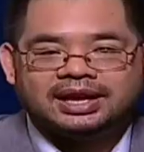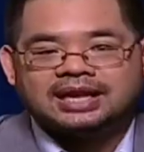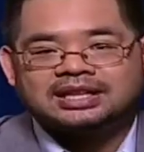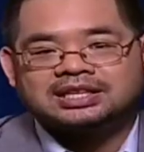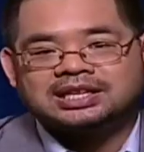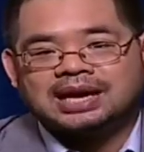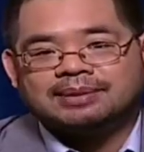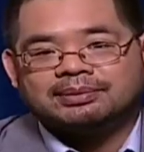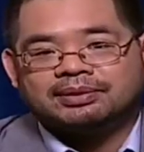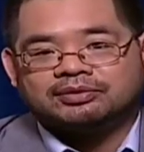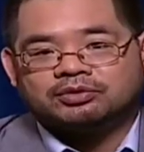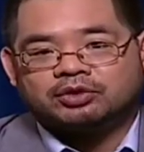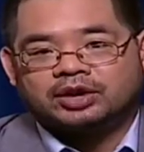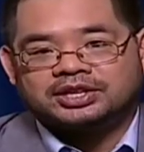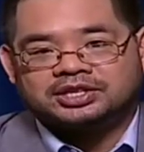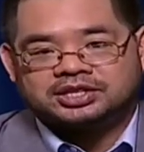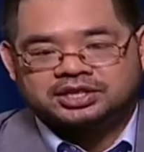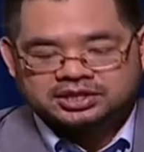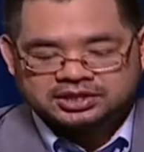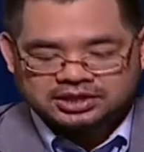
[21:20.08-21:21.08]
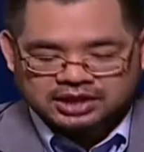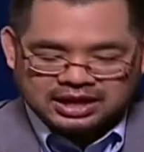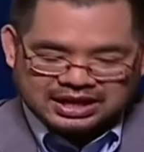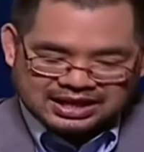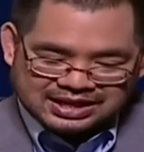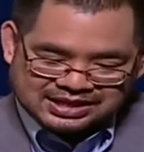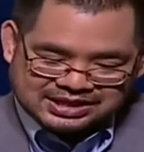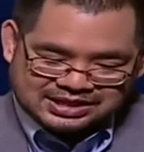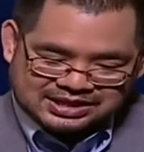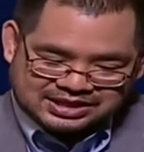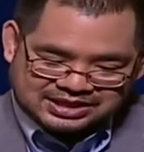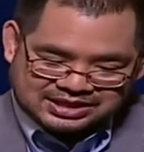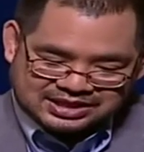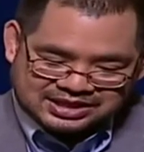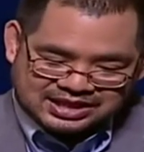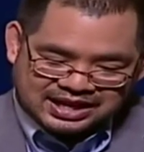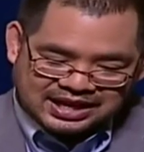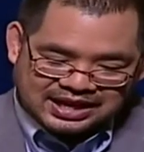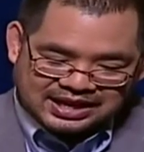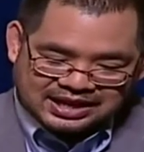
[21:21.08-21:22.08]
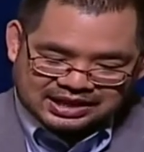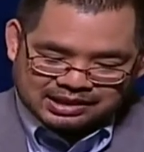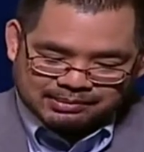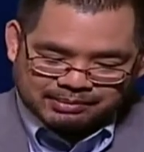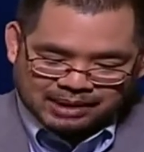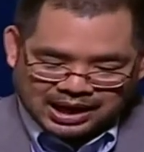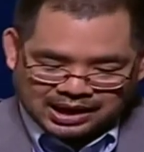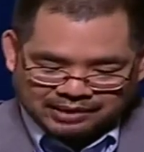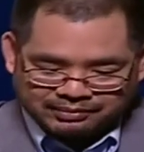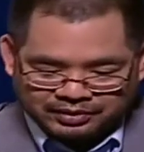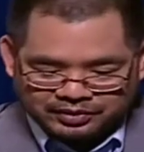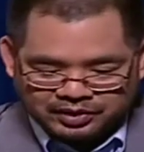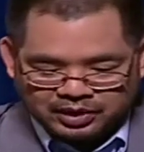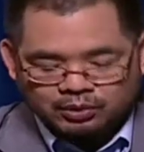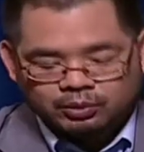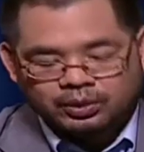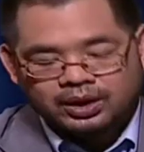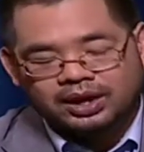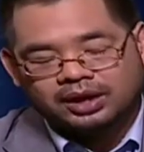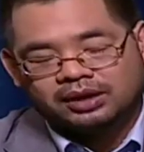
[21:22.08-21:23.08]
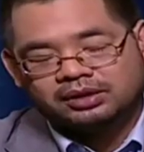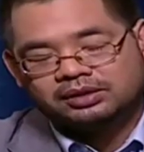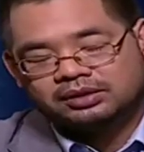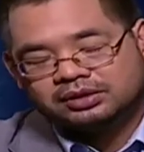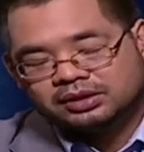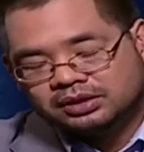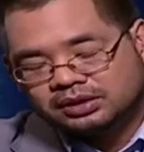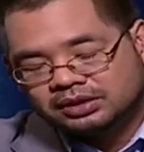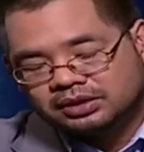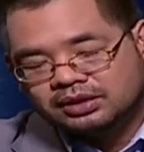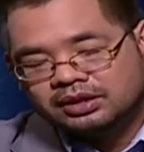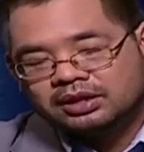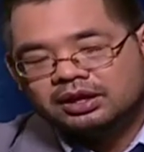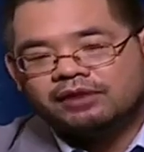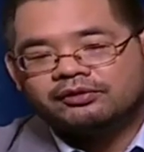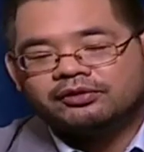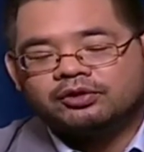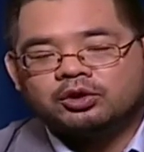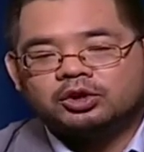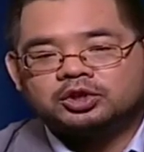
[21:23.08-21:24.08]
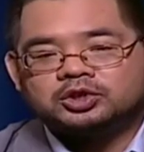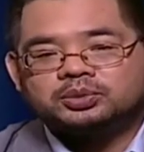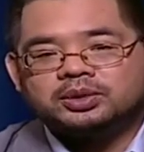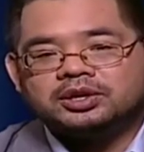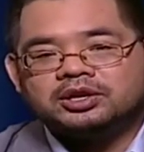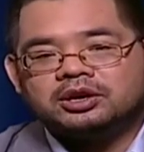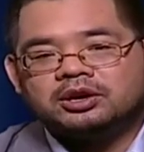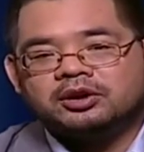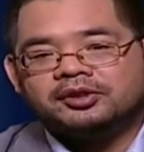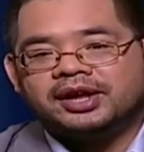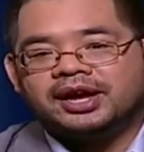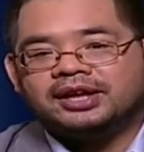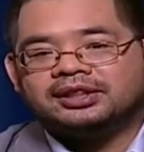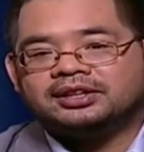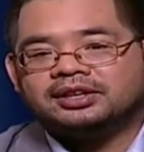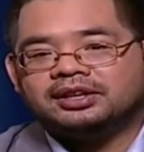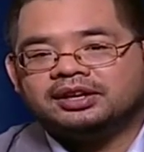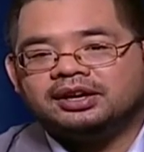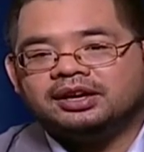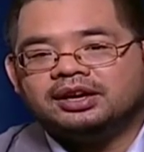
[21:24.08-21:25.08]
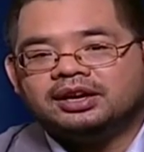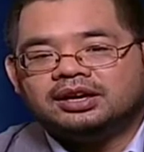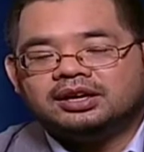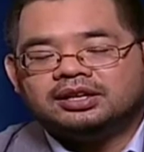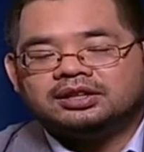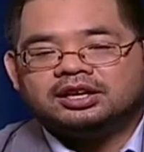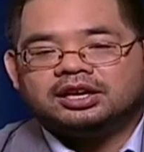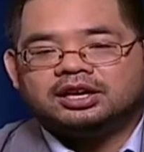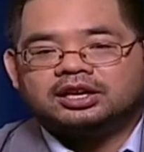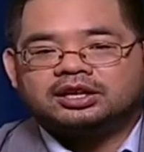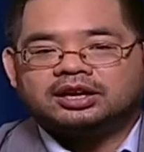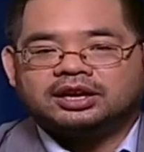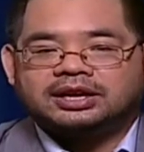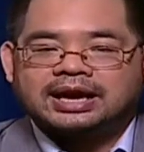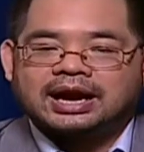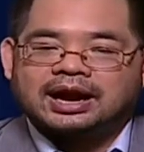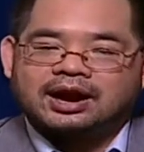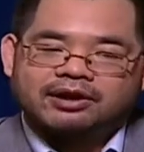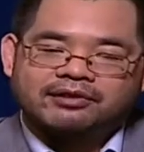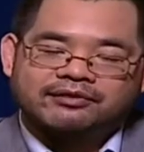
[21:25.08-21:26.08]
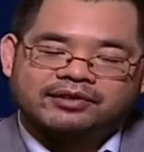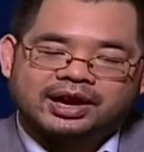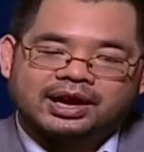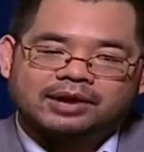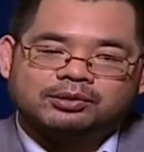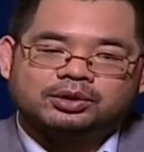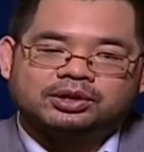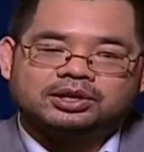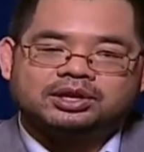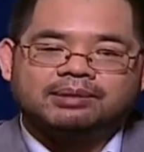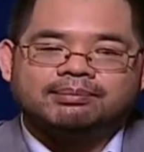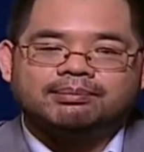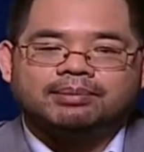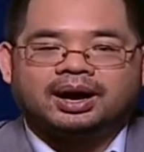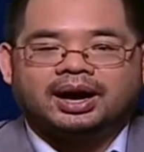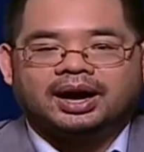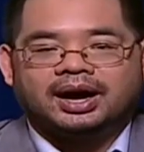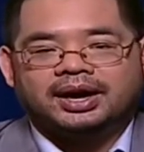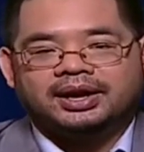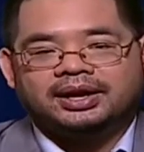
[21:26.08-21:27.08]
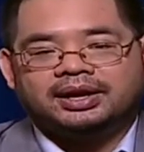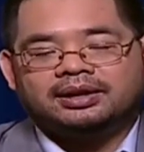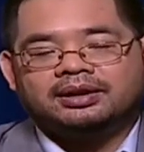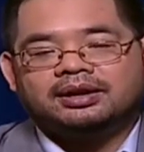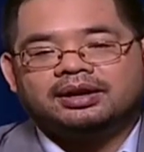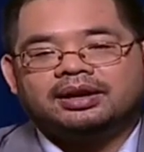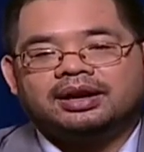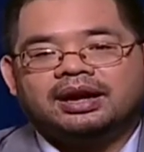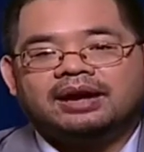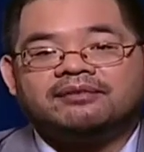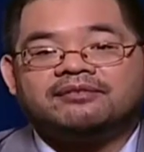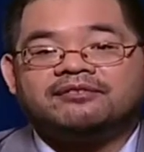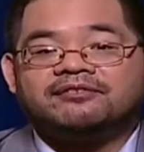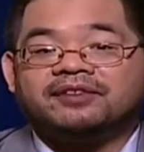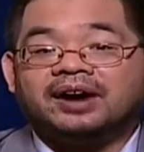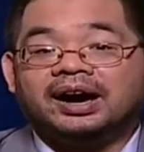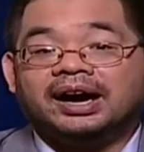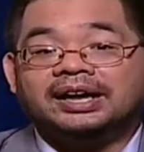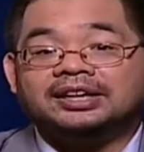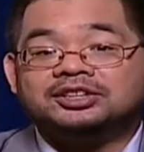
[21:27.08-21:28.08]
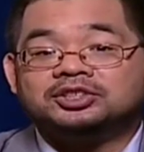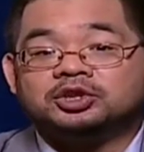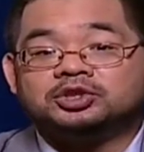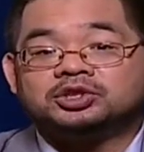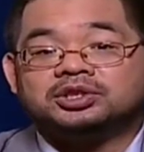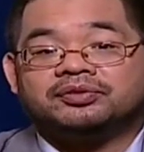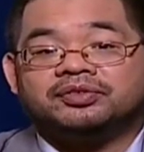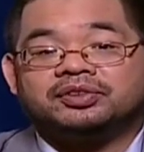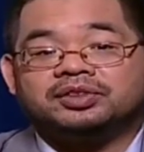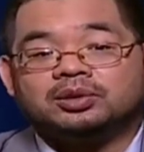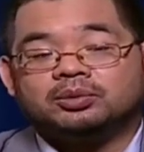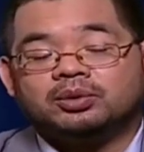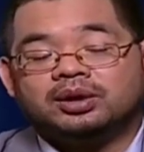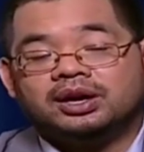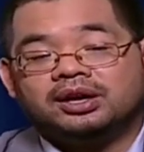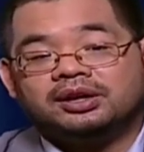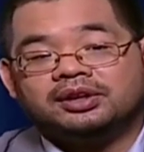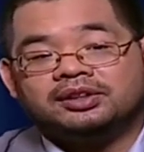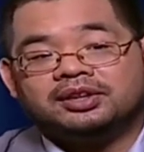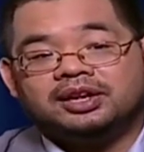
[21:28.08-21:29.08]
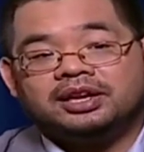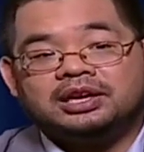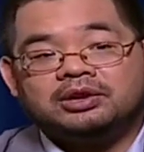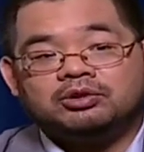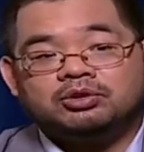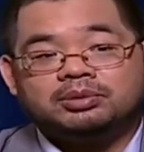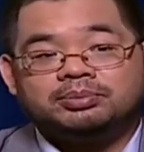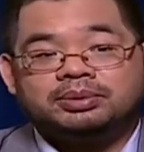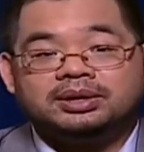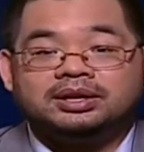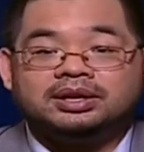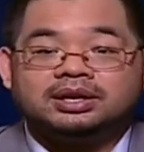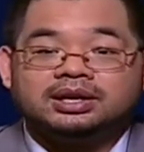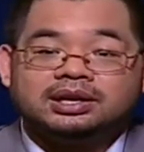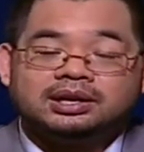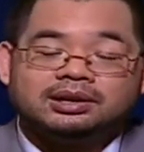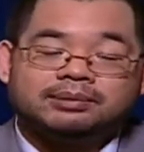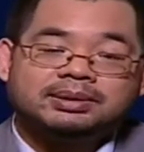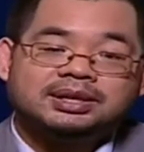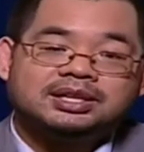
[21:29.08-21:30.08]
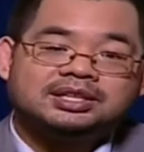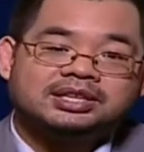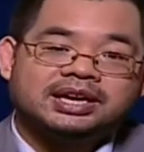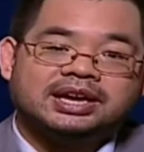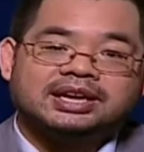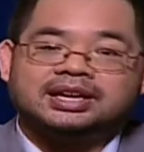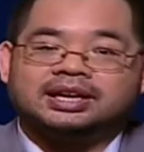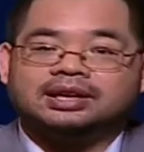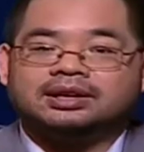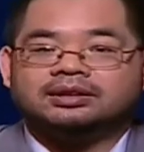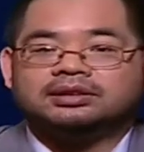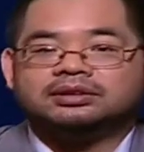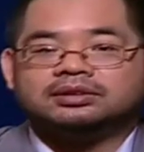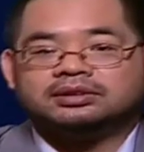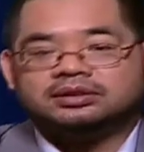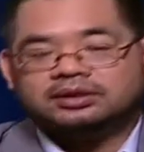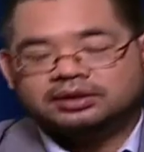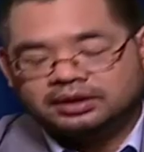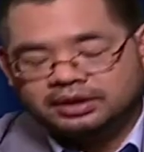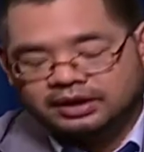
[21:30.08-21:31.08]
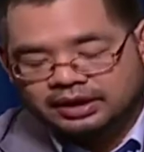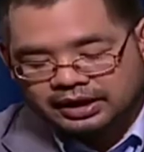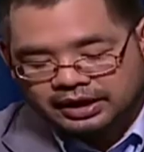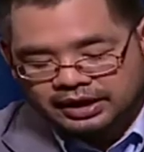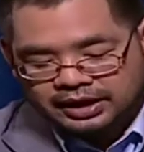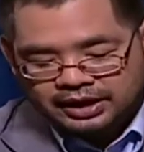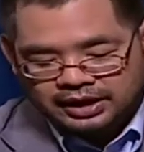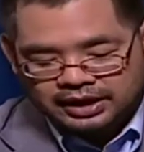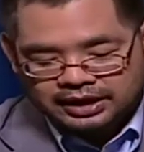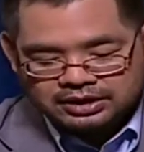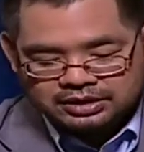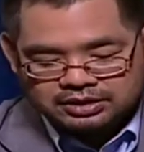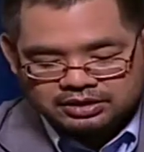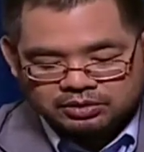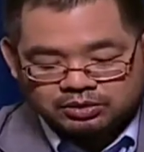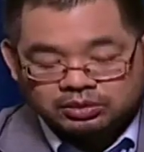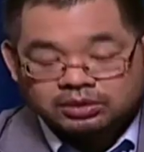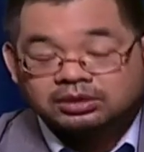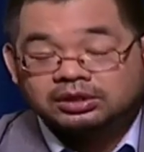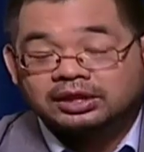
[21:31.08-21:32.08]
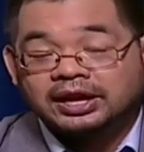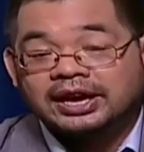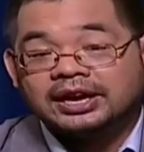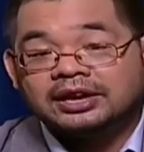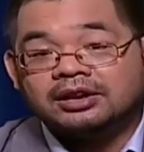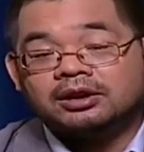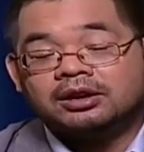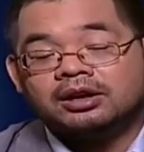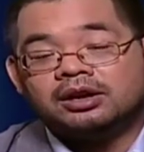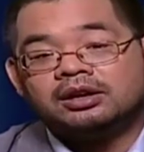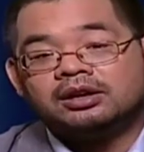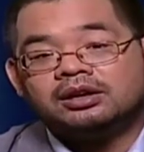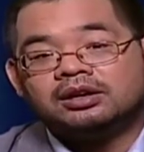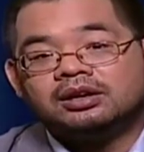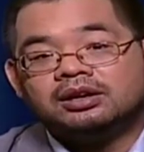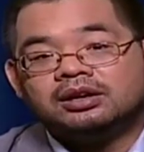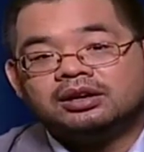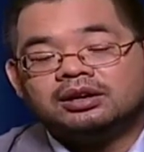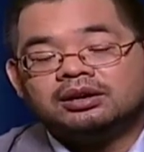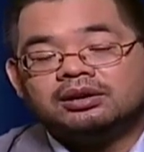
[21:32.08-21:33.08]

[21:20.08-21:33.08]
that time of crisis, sitting in the bottom of that well. Of course, we know that the caravan would come by and find Joseph in the well, and then he would be taken and later